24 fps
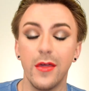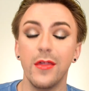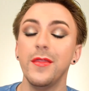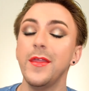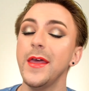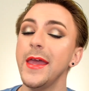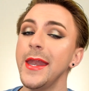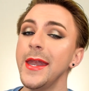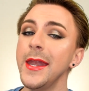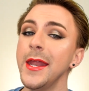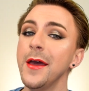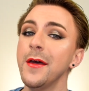
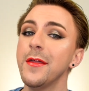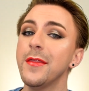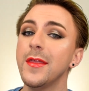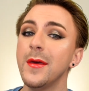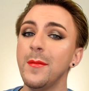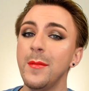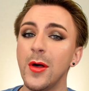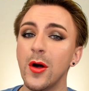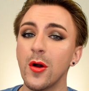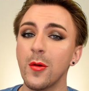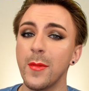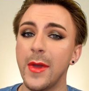Then
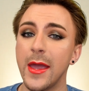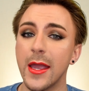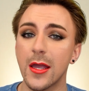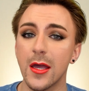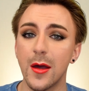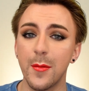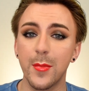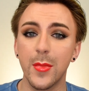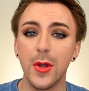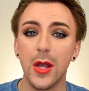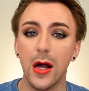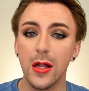the Milk
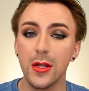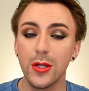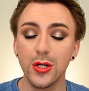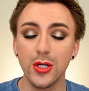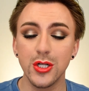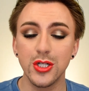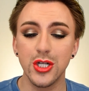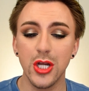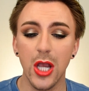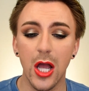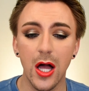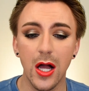Makeup
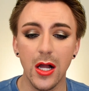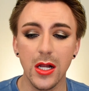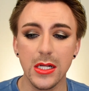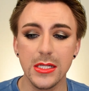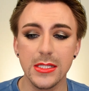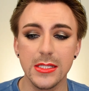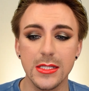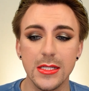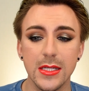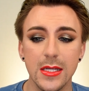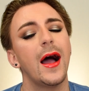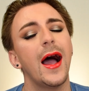Color
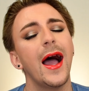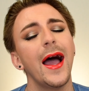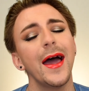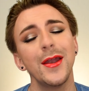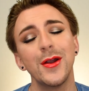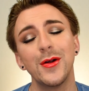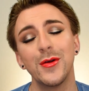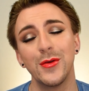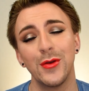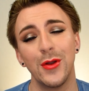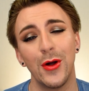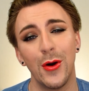Chalks. I
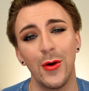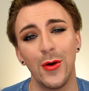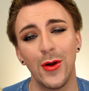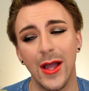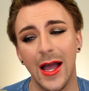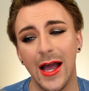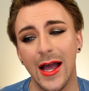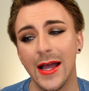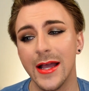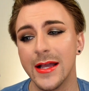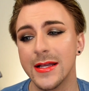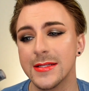don't know,
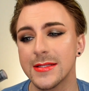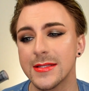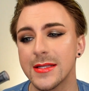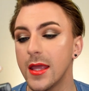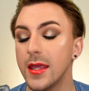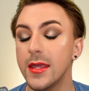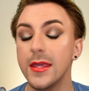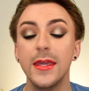guys.